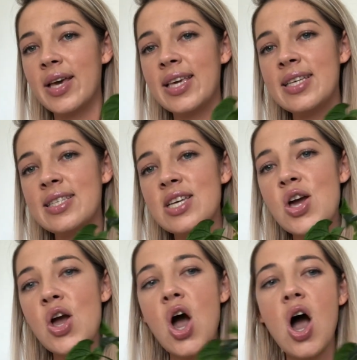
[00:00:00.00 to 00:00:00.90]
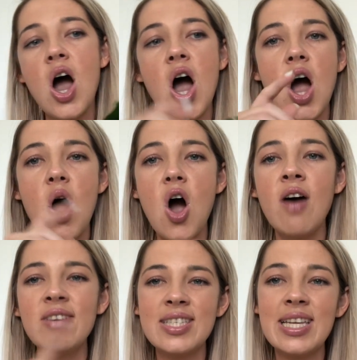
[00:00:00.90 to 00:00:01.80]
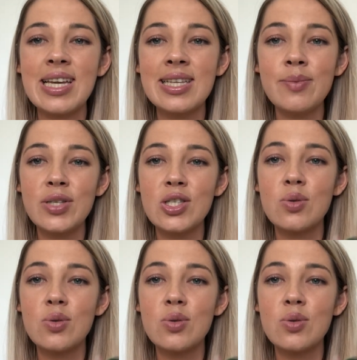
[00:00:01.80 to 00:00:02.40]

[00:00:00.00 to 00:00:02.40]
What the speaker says: He's obviously a little bit